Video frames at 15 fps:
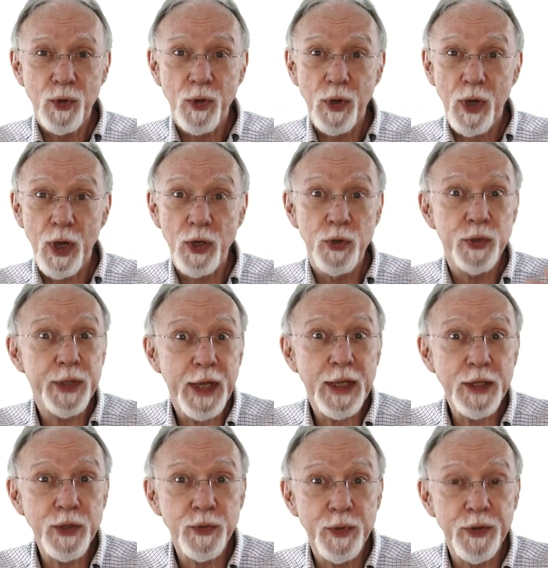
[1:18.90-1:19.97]
A good
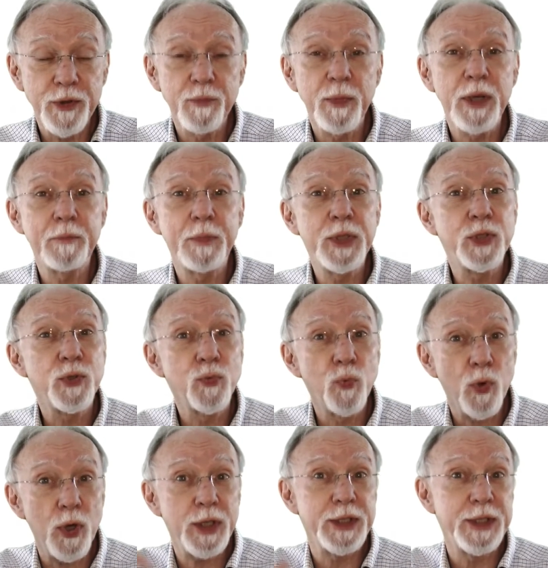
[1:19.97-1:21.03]
algorithm might be to
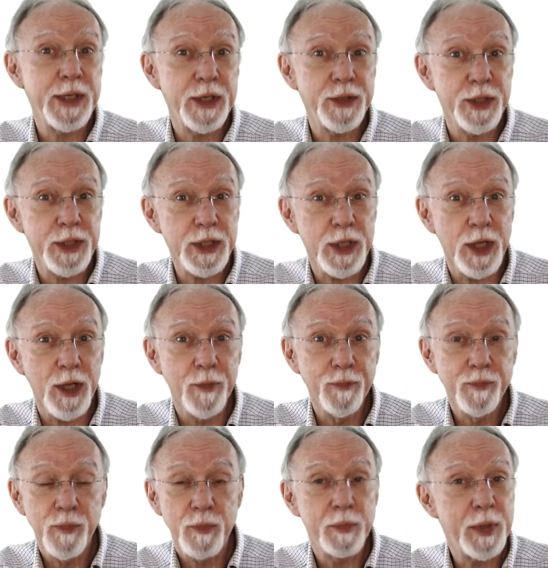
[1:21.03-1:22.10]
walk downhill.
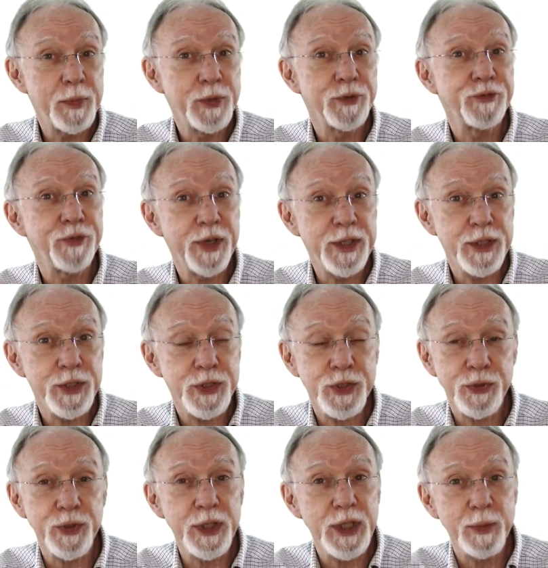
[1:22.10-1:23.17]
Maybe you'll find a
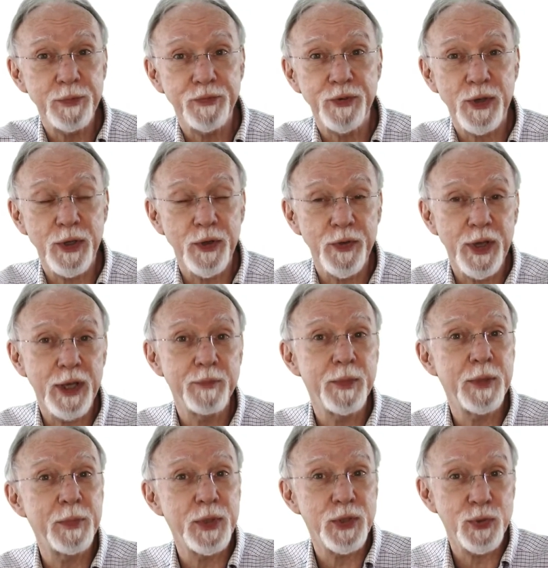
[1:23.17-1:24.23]
stream, follow that
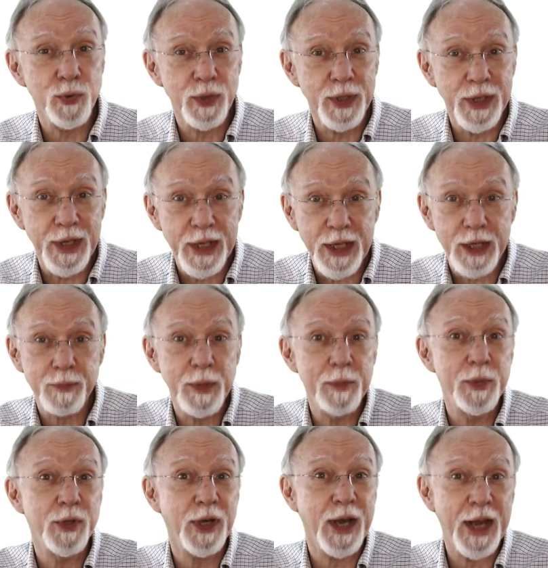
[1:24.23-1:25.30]
maybe to a lake,
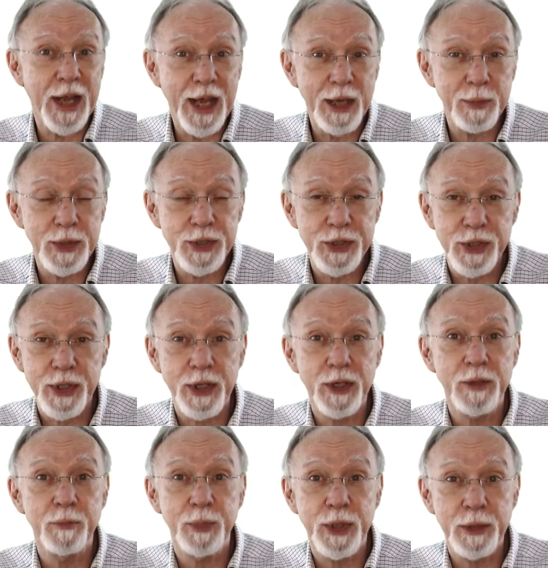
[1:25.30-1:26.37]
maybe there are cabins there
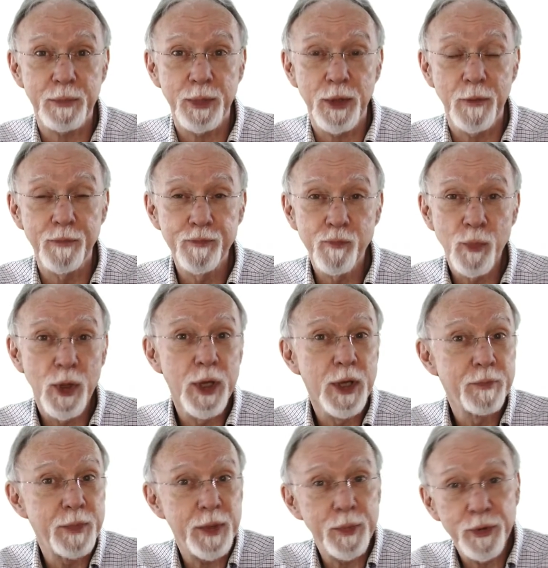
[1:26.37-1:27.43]
and people.
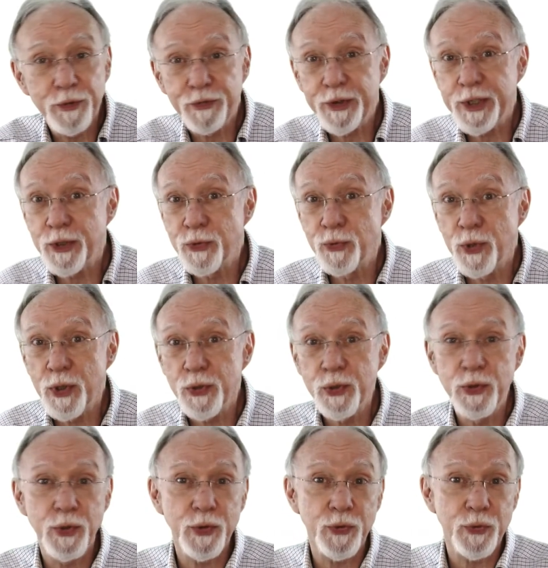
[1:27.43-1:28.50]
Maybe you'll find a road
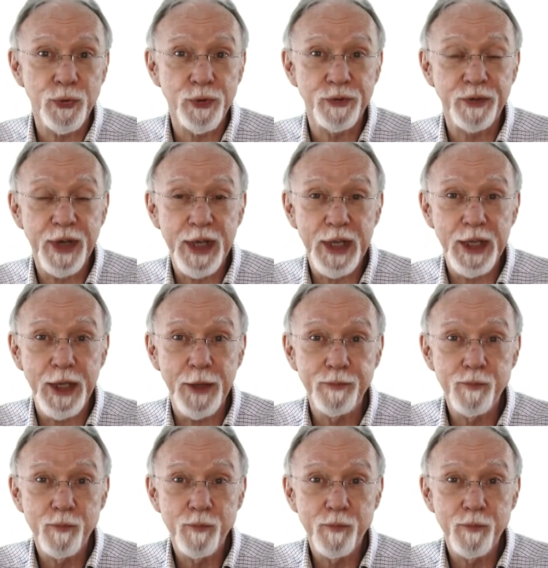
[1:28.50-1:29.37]
going through a valley.